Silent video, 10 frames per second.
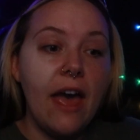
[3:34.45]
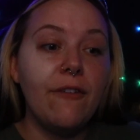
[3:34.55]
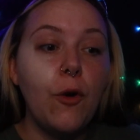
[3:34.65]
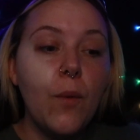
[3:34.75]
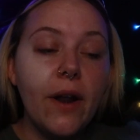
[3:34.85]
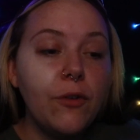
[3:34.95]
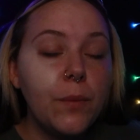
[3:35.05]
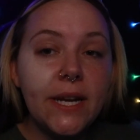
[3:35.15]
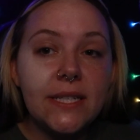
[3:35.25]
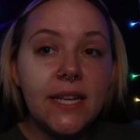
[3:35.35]
And for whatever
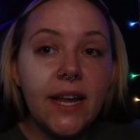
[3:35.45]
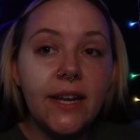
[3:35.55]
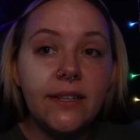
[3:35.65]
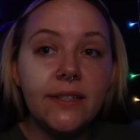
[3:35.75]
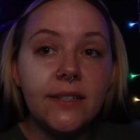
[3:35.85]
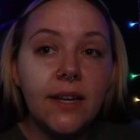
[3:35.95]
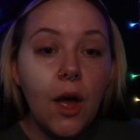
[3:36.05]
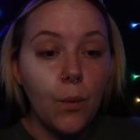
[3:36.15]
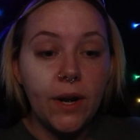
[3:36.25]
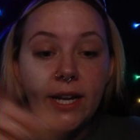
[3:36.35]
reason,
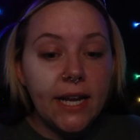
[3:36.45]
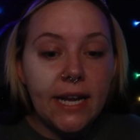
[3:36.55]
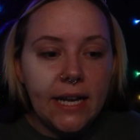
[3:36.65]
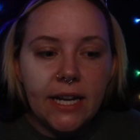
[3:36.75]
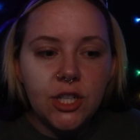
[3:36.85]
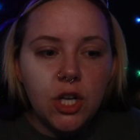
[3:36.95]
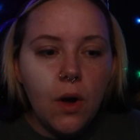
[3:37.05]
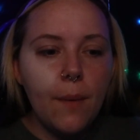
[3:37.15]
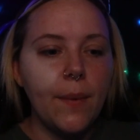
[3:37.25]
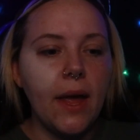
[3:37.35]
when he didn't
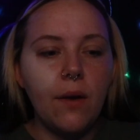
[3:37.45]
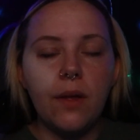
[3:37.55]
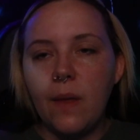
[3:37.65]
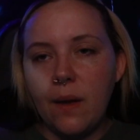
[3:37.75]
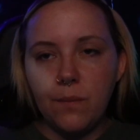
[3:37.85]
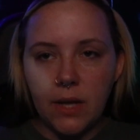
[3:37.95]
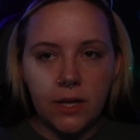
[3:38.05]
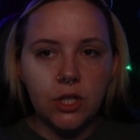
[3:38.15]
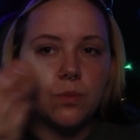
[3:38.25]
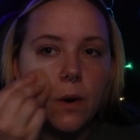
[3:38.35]
show up,
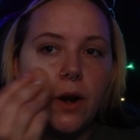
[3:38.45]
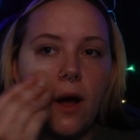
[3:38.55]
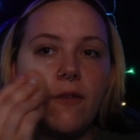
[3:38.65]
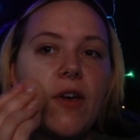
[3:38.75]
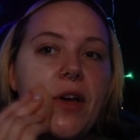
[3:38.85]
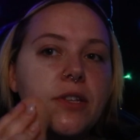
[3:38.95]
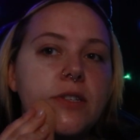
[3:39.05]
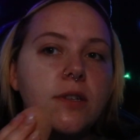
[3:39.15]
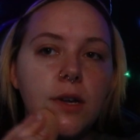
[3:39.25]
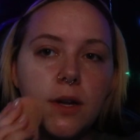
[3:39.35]
they just wrote it off
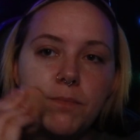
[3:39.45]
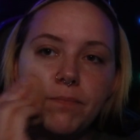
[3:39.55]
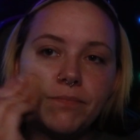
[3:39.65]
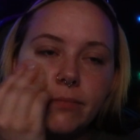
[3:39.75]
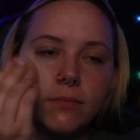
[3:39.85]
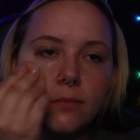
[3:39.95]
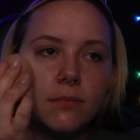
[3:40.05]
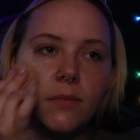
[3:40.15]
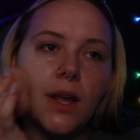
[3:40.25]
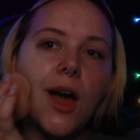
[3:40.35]
as, oh
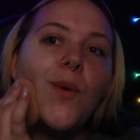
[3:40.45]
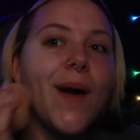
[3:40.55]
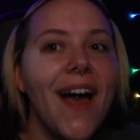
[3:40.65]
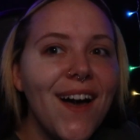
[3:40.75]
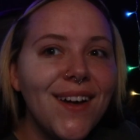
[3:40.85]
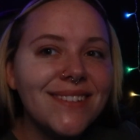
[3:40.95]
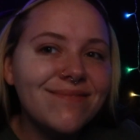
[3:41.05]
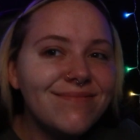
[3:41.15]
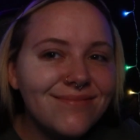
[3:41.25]
well,